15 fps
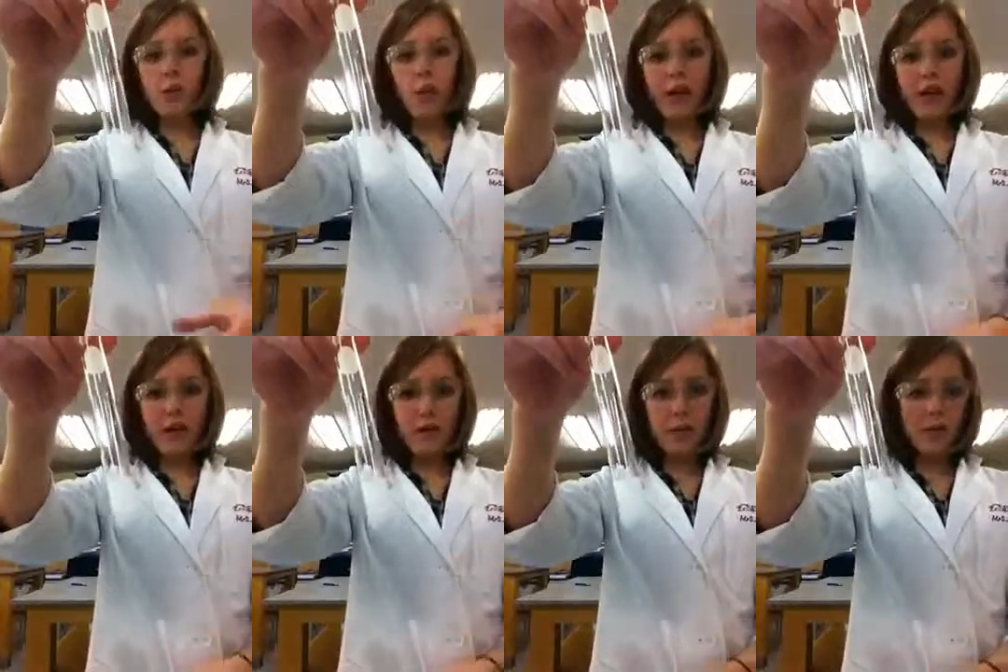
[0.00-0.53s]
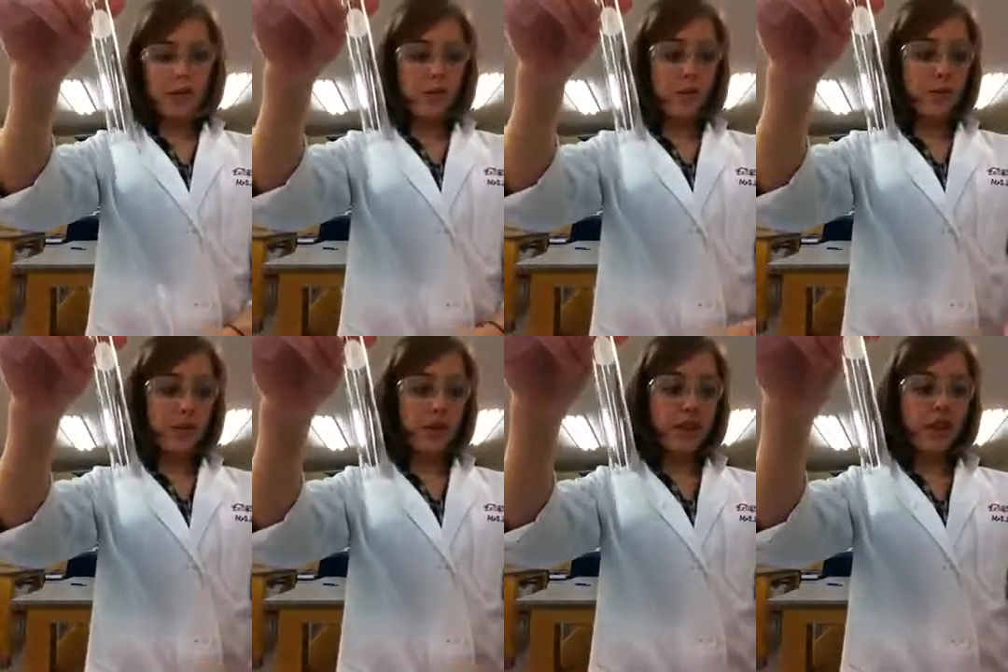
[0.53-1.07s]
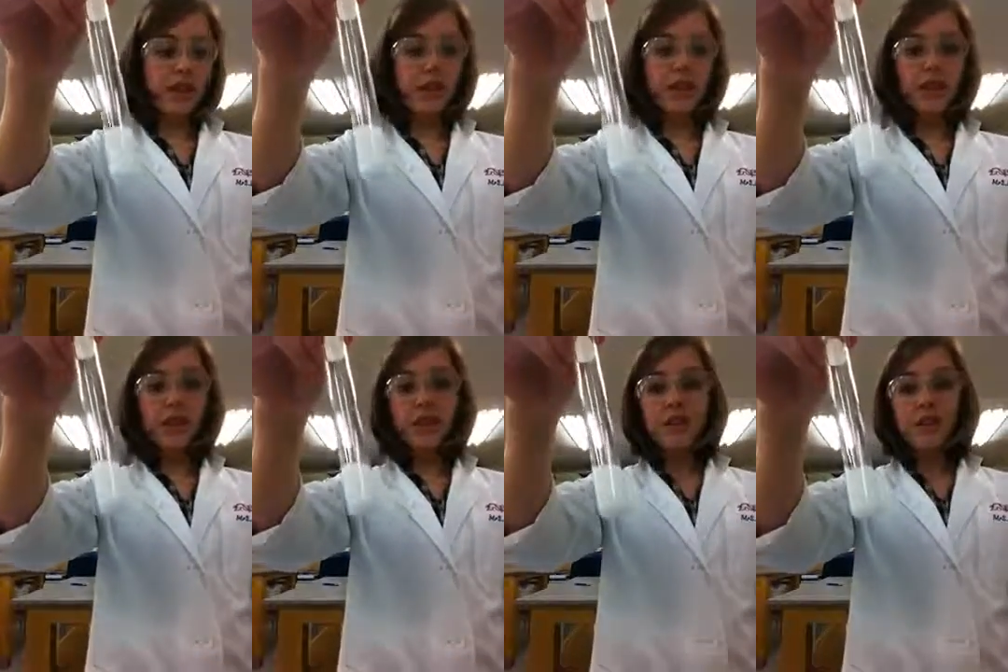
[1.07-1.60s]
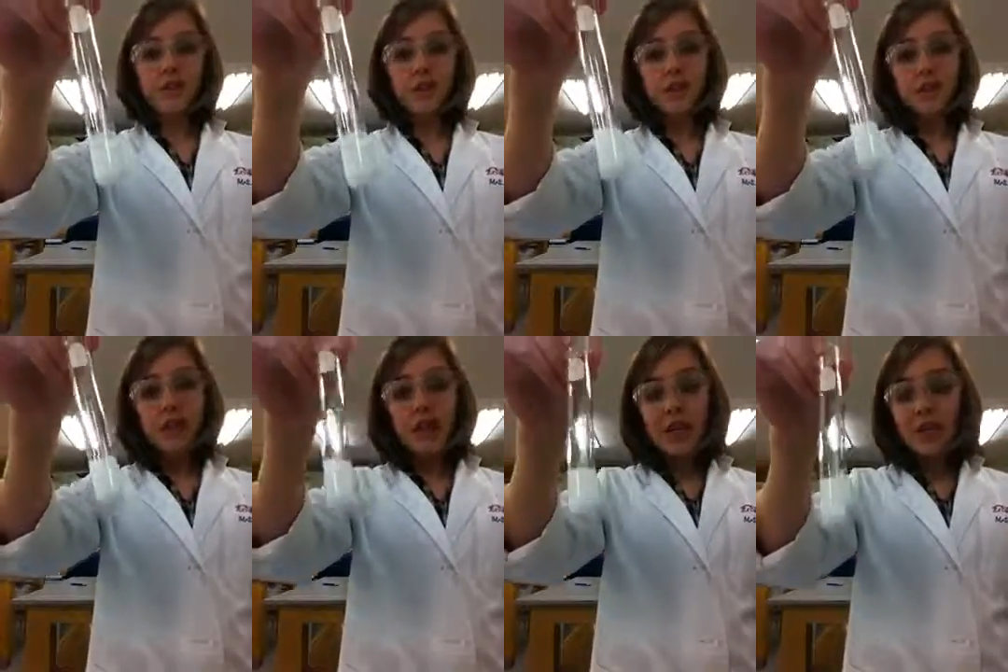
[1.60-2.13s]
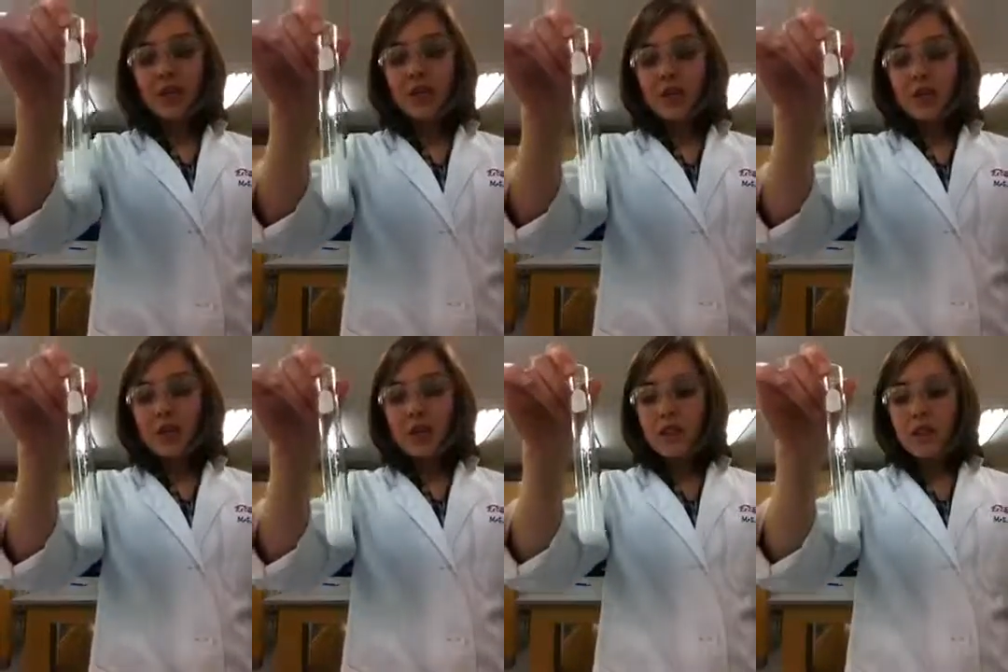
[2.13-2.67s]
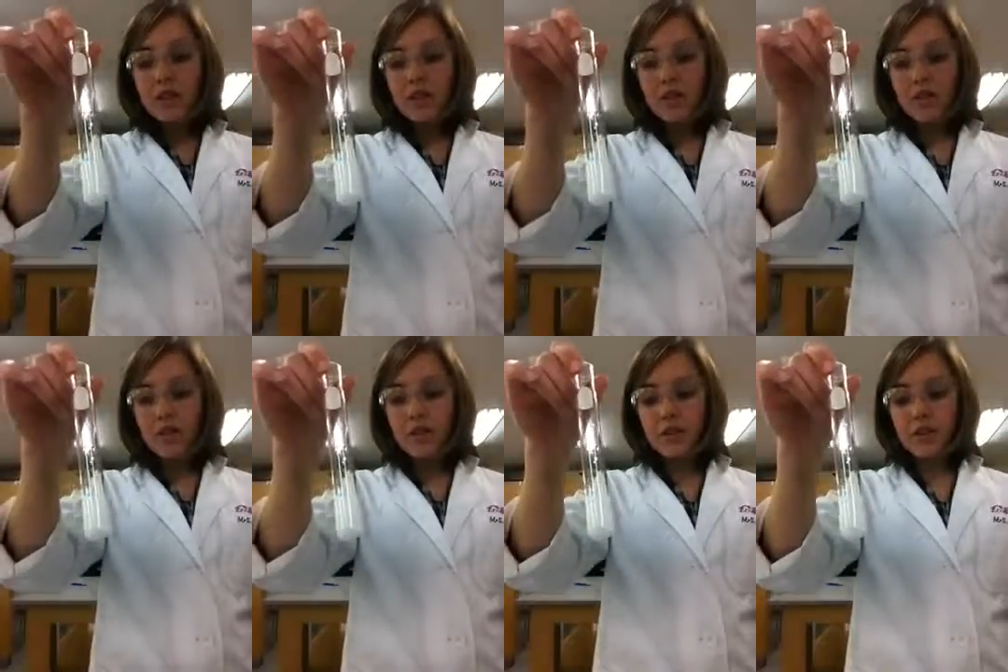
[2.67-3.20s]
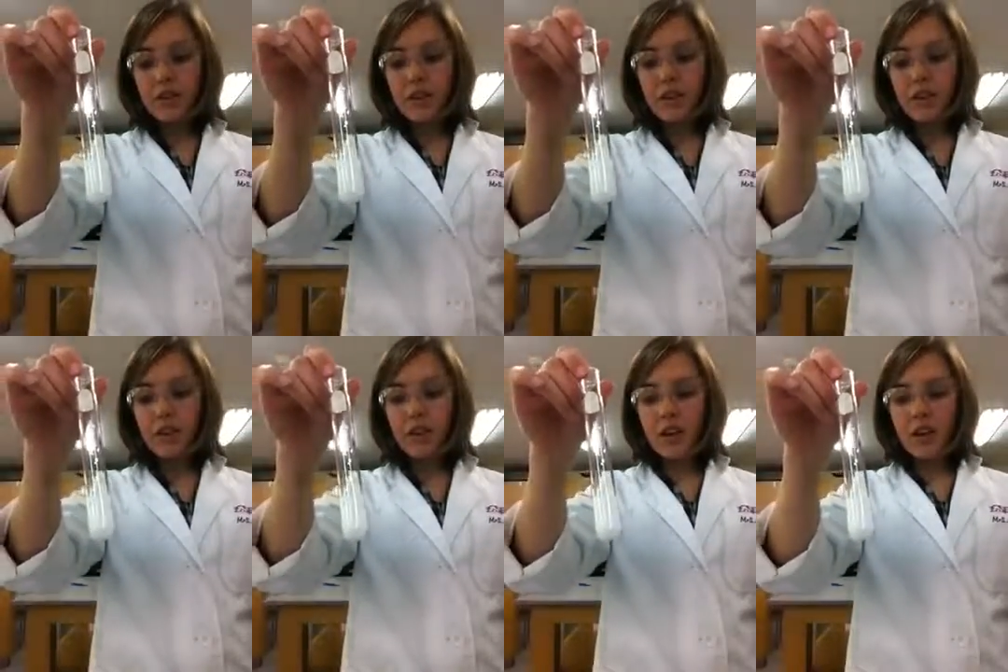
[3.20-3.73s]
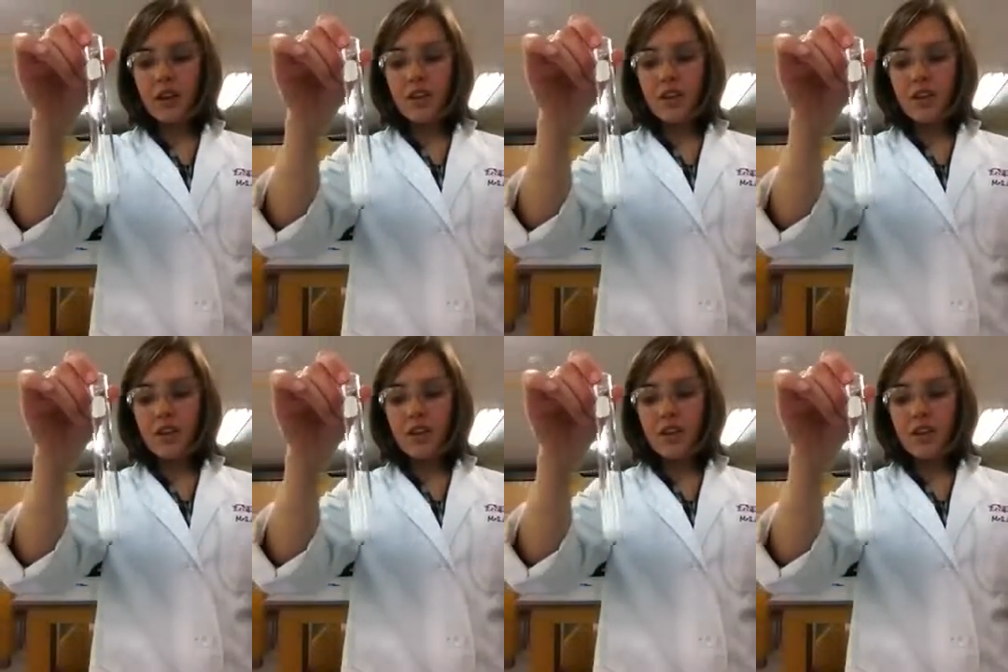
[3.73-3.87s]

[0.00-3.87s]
white precipitate. So you've got to be really careful here.